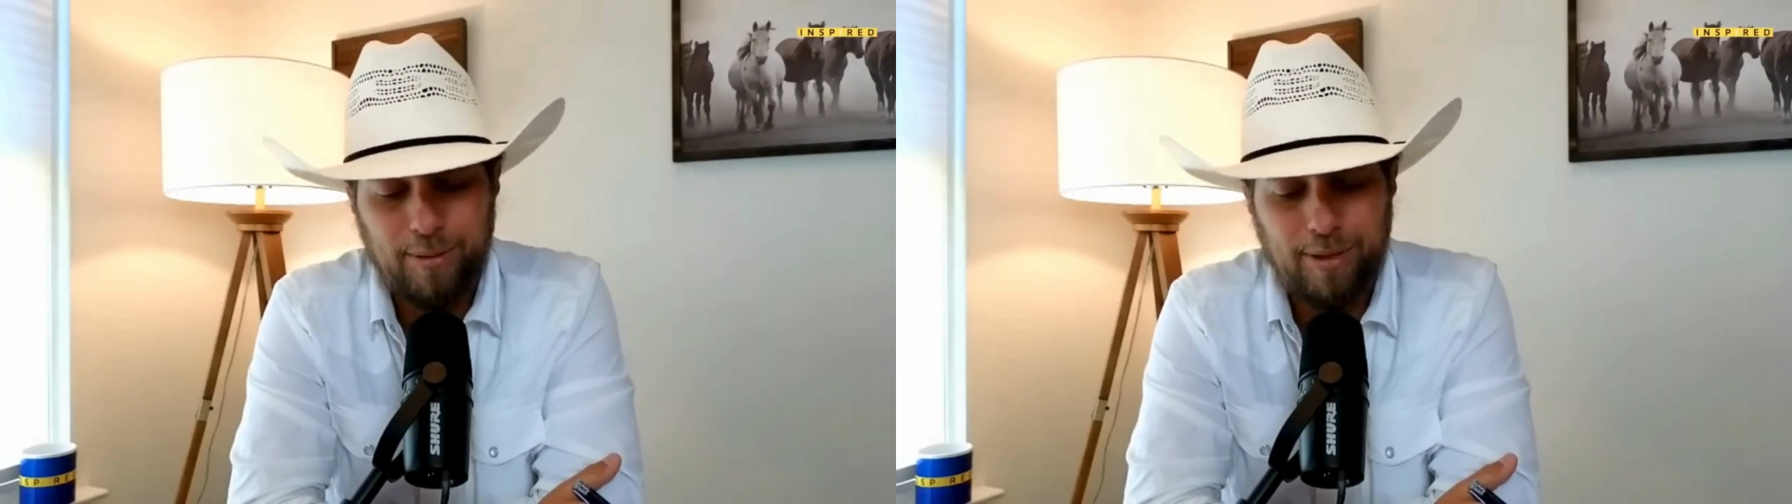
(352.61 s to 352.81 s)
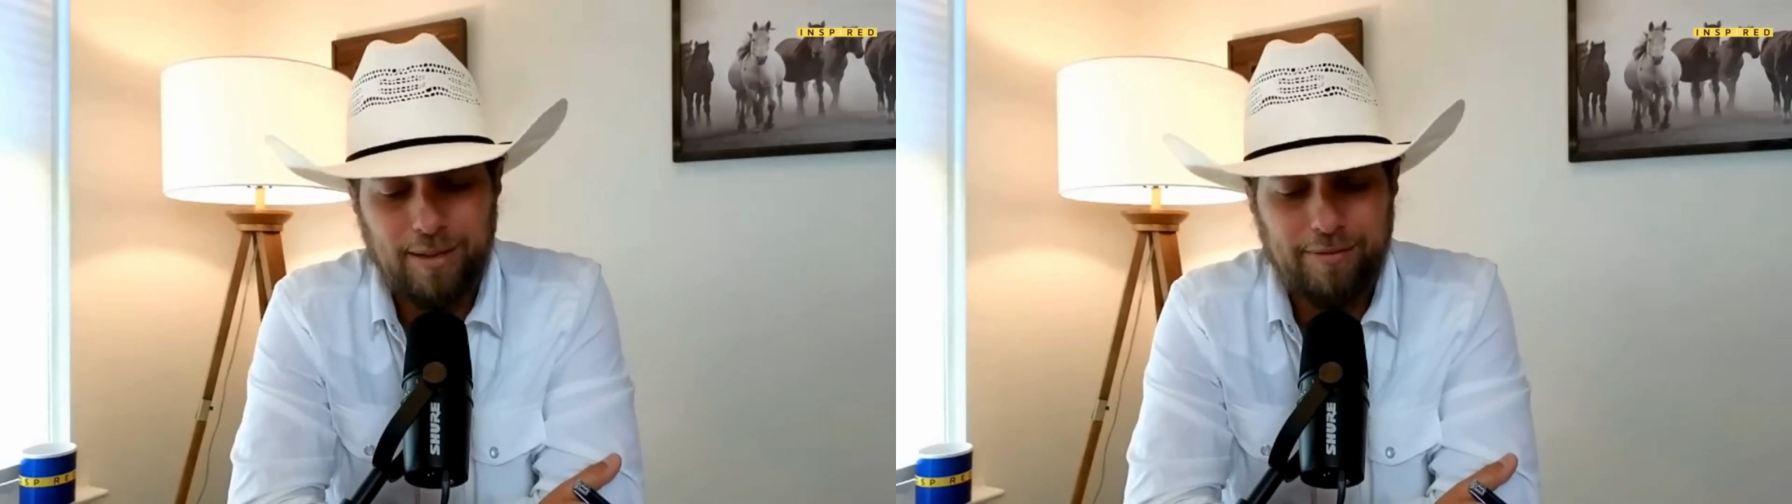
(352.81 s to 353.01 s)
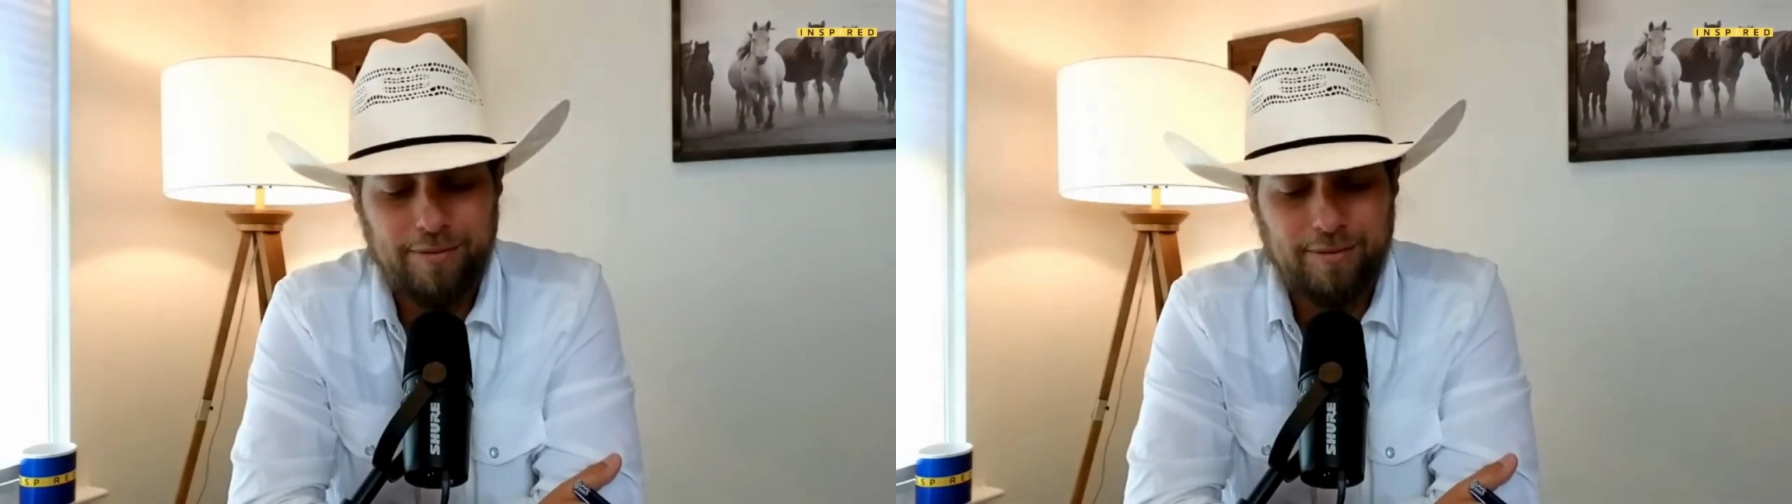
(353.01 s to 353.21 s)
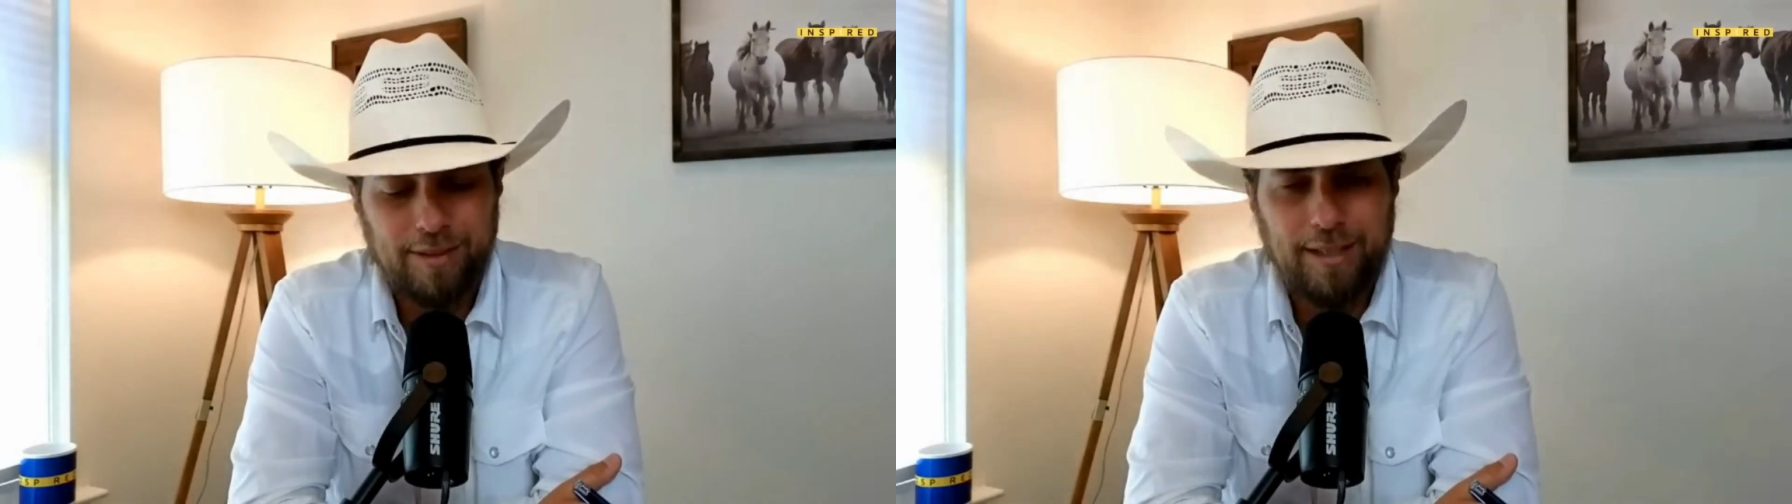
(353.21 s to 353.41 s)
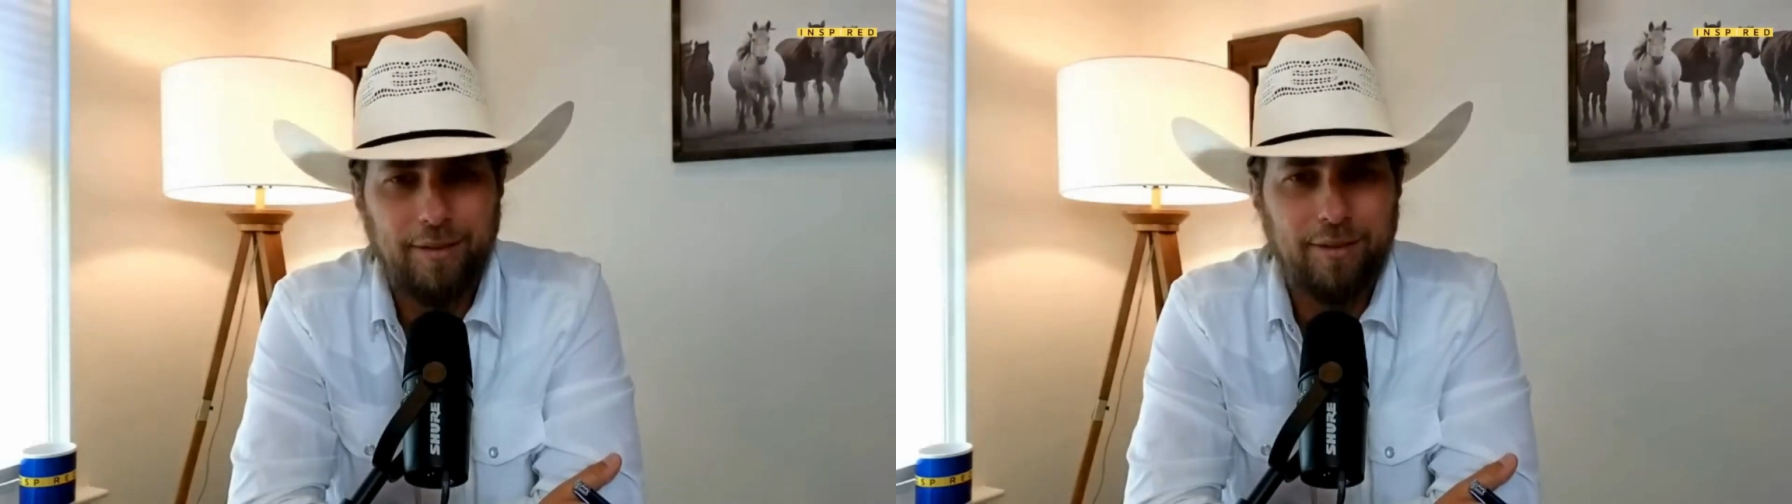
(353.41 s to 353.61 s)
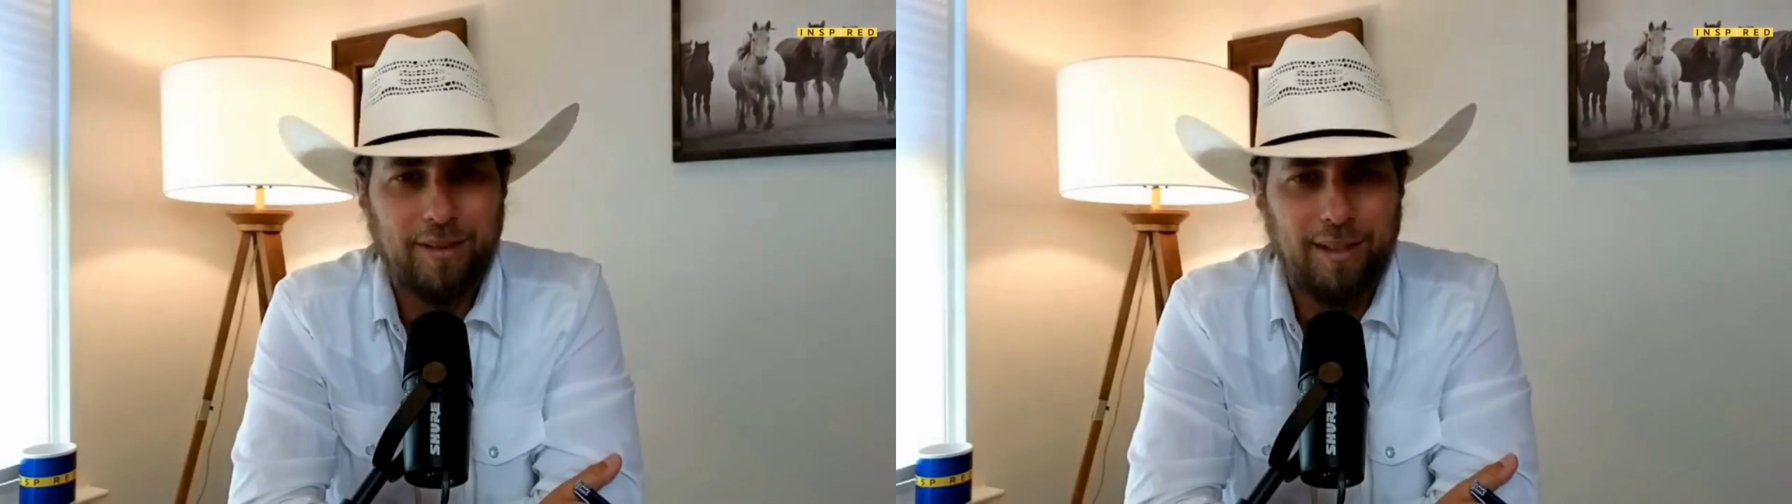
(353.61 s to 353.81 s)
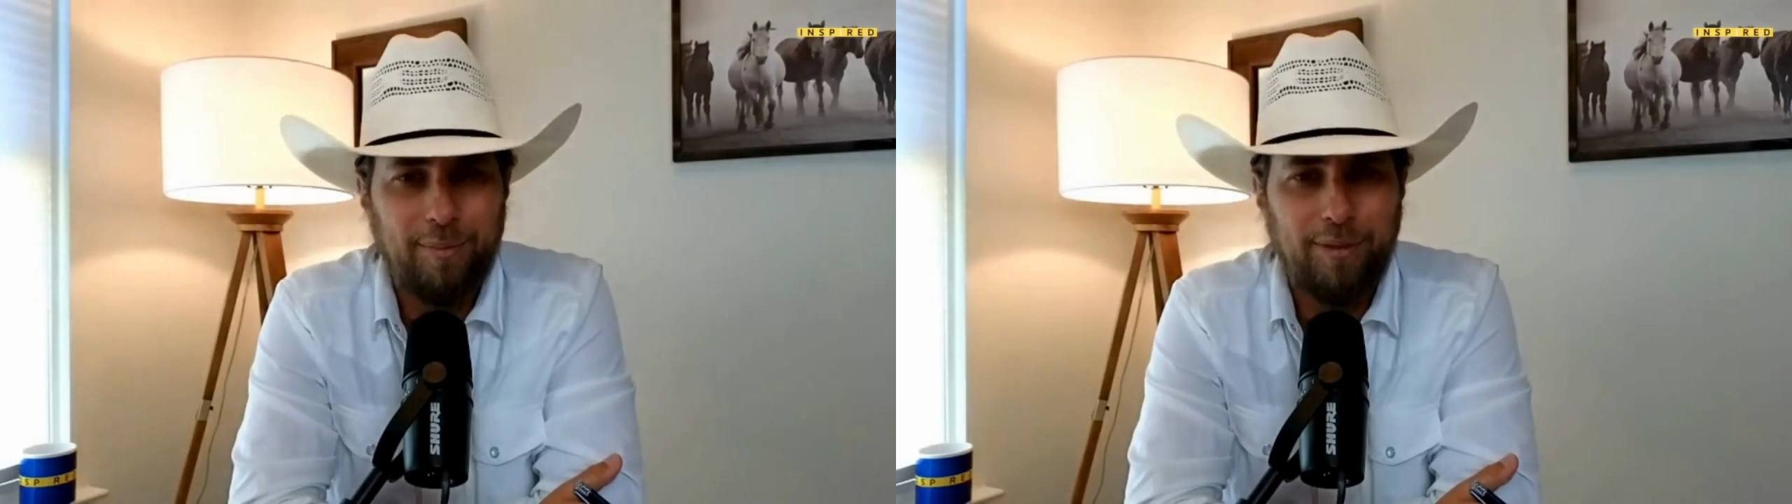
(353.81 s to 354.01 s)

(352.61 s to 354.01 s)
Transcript: have lighter sleep,